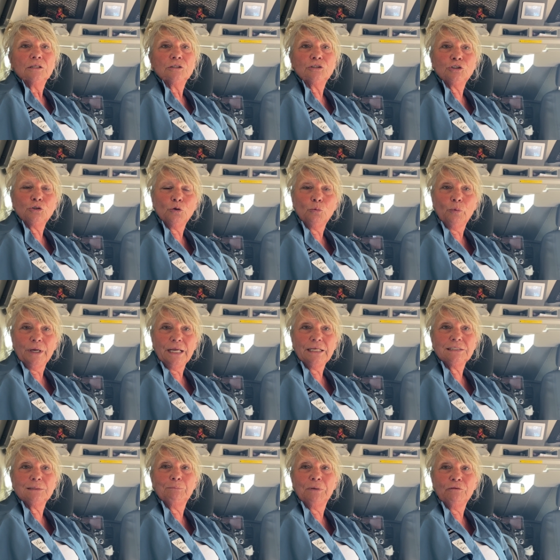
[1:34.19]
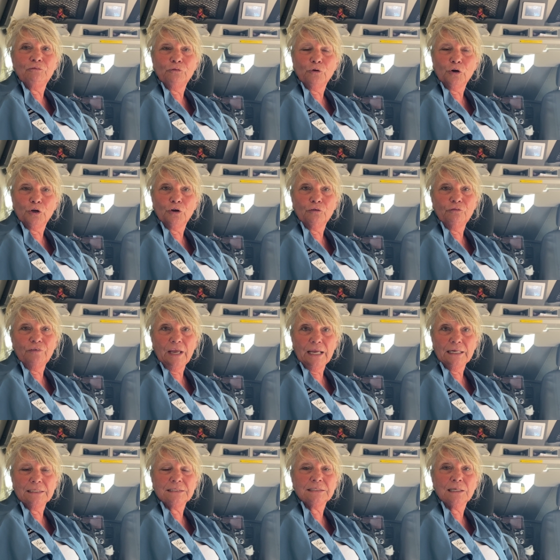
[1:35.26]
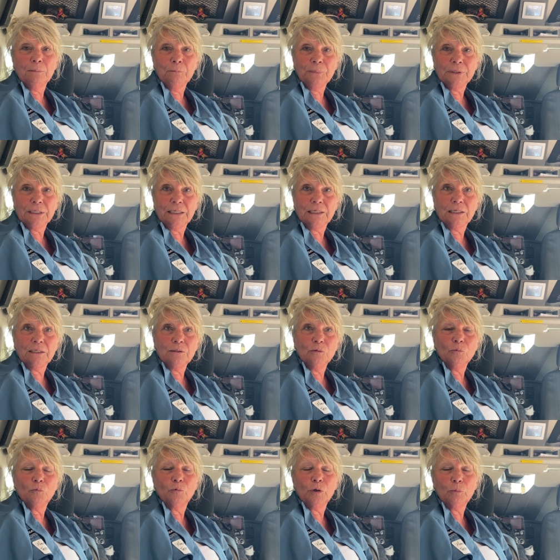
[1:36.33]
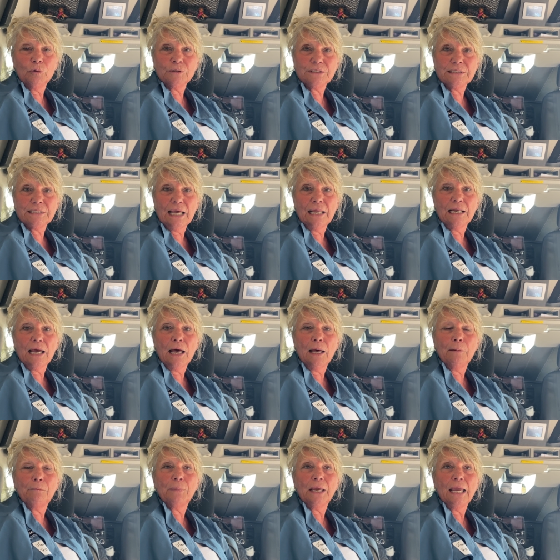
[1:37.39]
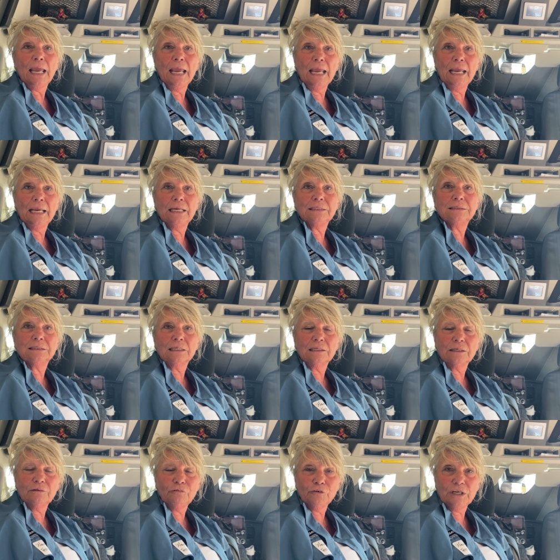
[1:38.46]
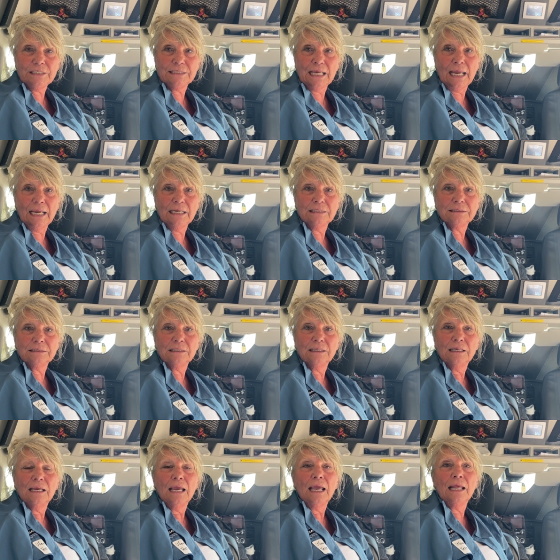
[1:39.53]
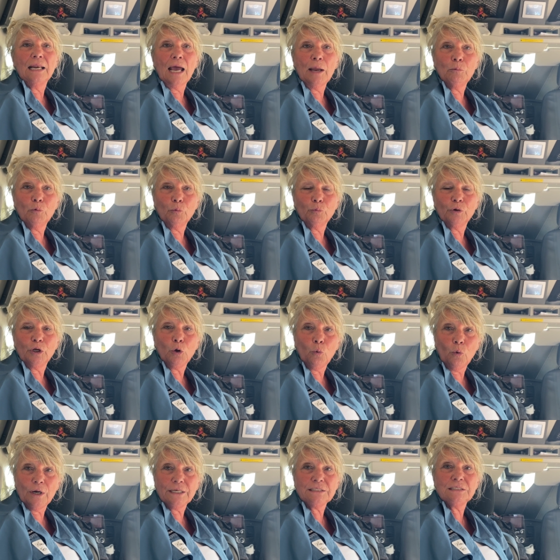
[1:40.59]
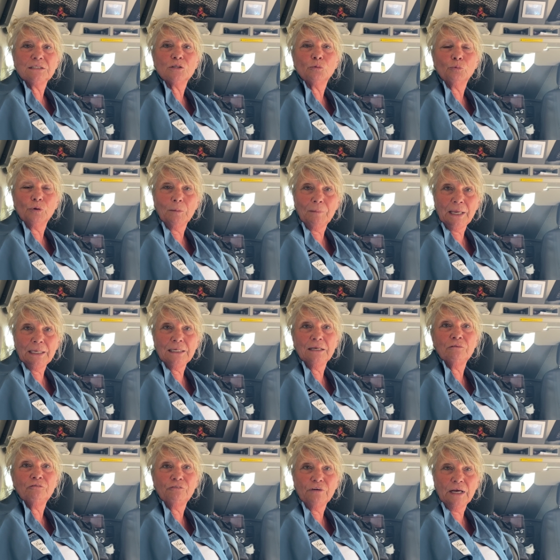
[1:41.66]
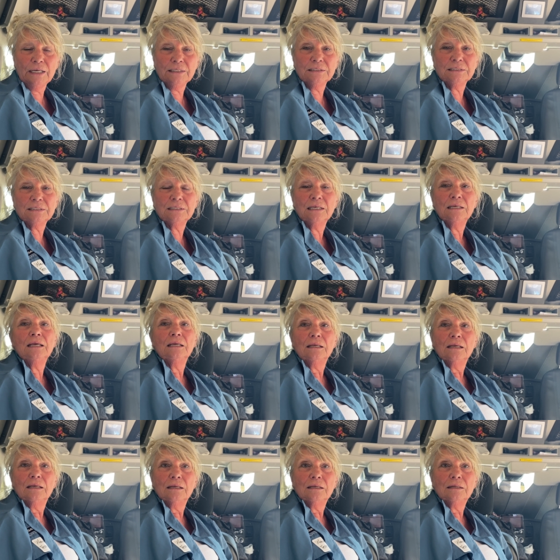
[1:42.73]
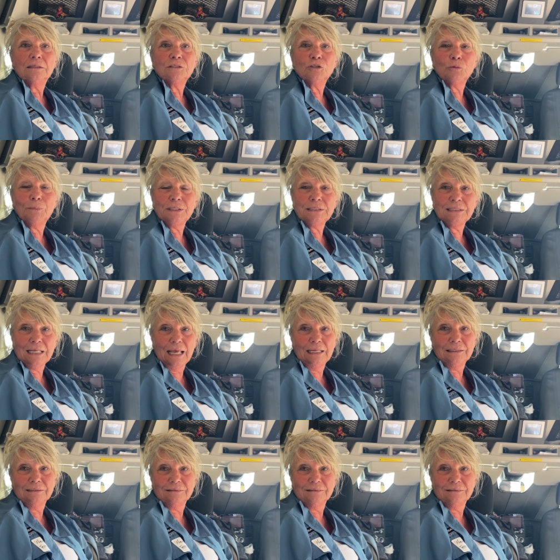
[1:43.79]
2 weeks before your van is completed, we will set up a delivery date and I will request the remaining funds to be sent.